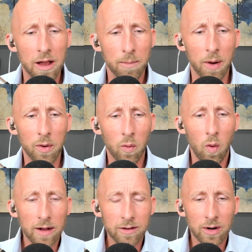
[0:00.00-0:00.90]
But we
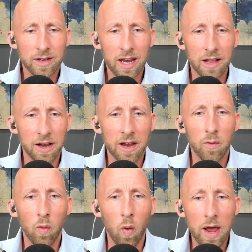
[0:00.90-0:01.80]
want to articulate it
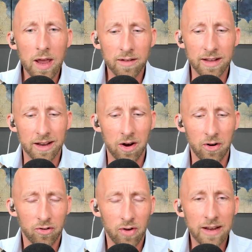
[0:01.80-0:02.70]
in ways that
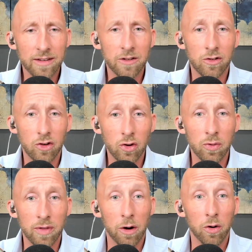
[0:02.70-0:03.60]
translates
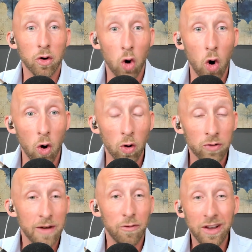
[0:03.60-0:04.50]
to their
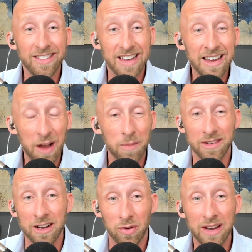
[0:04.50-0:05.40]
goals, right? Fixed income
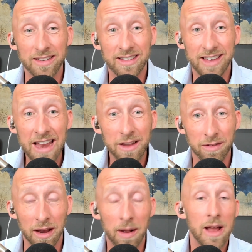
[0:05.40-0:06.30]
does not translate to
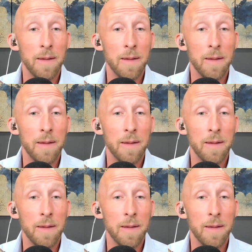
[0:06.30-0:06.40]
anything.